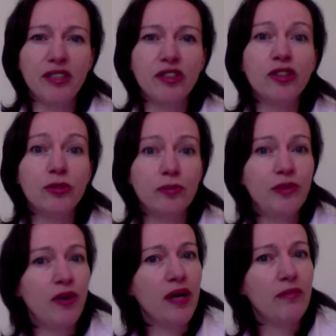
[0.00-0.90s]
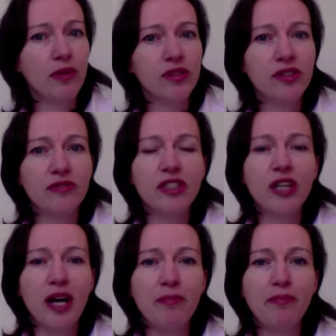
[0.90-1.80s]
letters, you'll be right most of the
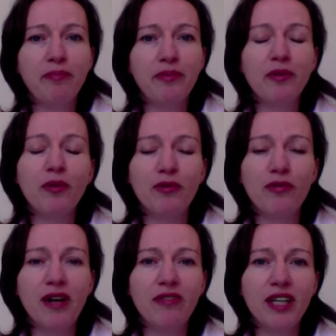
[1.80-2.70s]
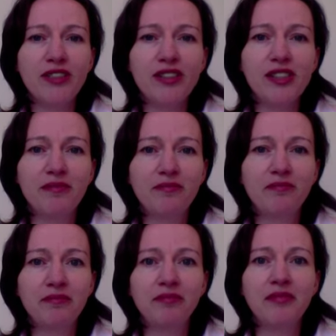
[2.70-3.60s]
time. What 5 letters?
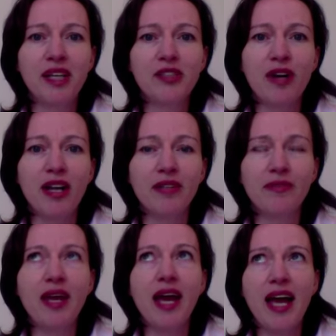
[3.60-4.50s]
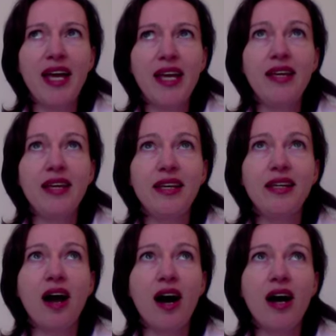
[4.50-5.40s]
That's right, A,
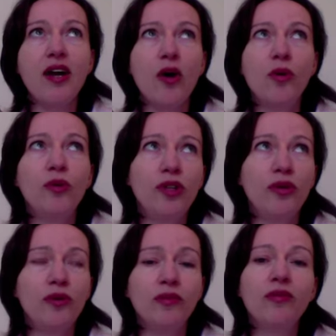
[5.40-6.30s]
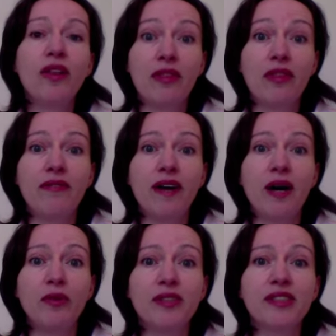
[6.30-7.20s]
E, I, O, U, the
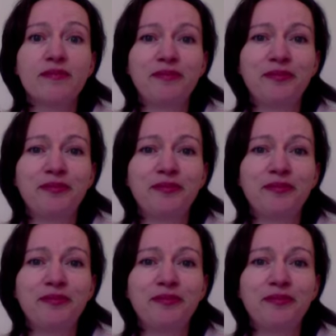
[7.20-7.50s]
vowels.